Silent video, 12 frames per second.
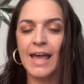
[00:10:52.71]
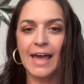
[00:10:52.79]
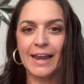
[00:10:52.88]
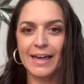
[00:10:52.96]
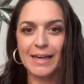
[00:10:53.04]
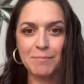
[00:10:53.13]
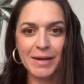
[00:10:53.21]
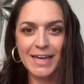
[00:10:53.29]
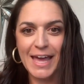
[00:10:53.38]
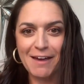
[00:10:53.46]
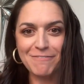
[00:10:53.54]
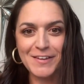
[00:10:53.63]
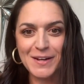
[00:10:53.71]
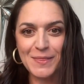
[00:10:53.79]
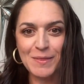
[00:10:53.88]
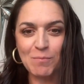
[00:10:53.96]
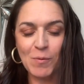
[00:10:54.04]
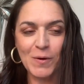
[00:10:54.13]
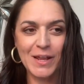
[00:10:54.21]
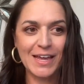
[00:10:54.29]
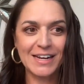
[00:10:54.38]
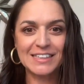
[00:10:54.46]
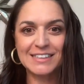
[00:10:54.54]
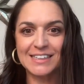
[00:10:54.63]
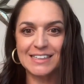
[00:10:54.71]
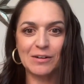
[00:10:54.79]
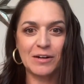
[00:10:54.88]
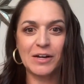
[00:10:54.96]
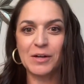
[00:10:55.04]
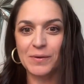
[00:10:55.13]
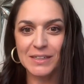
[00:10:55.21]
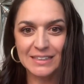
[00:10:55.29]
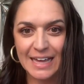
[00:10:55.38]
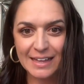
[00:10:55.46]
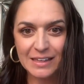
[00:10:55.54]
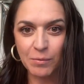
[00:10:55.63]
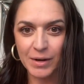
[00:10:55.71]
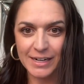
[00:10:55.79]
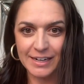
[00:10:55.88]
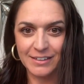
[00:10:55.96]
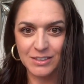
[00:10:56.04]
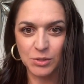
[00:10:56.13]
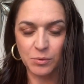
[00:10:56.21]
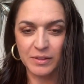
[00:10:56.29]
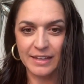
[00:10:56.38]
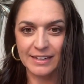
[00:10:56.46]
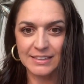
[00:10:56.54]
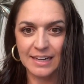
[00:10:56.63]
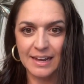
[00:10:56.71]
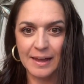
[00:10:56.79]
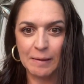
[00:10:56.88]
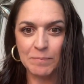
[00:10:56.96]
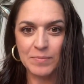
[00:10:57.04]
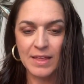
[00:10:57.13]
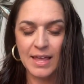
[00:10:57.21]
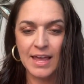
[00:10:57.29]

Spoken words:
And I get my caffeine in the morning and I sit down and I know exactly what I need to do with that time.